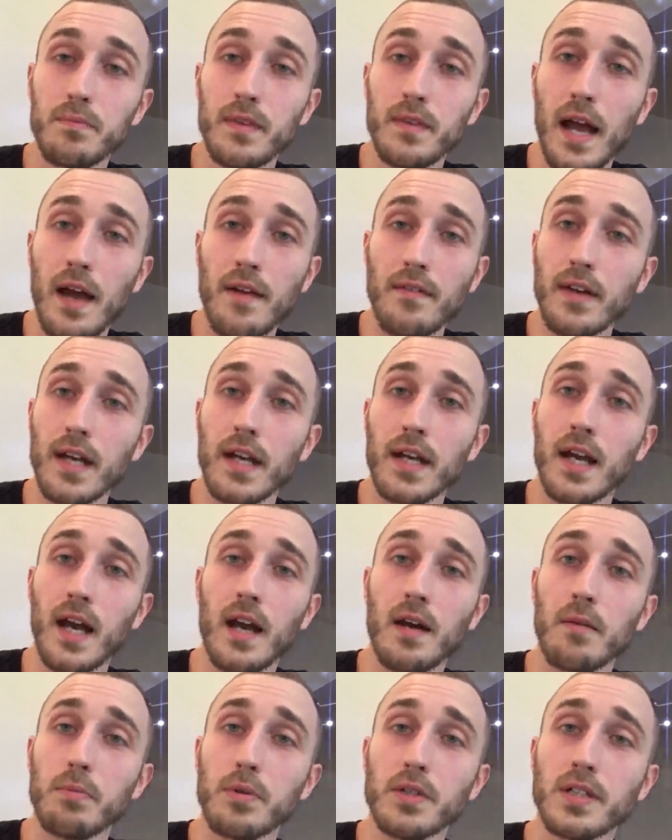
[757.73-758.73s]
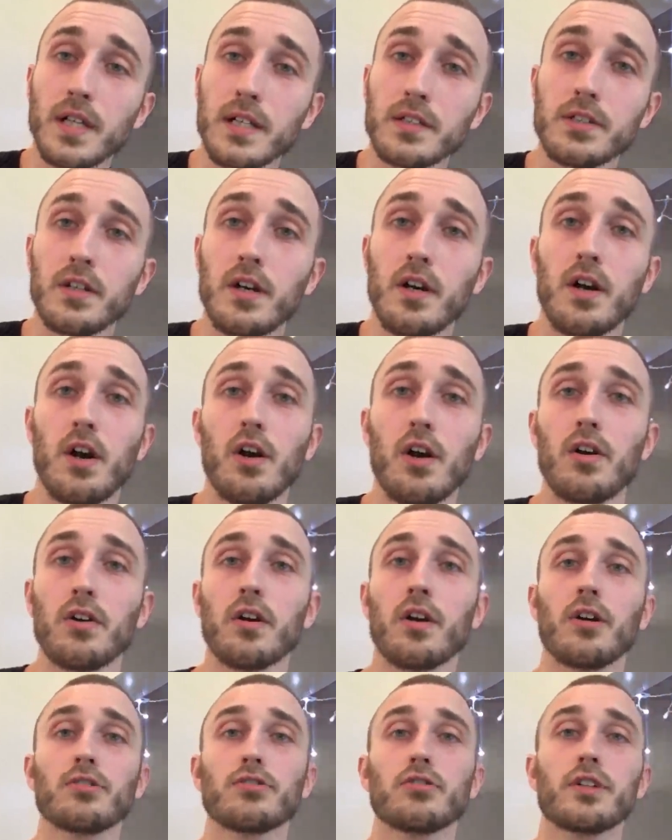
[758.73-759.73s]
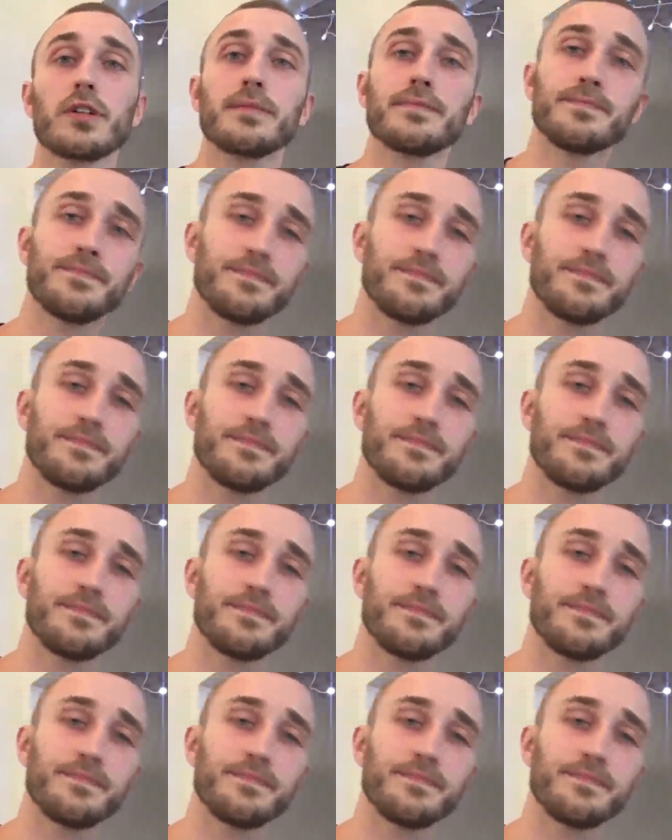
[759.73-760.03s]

have any kind of protection in our own country.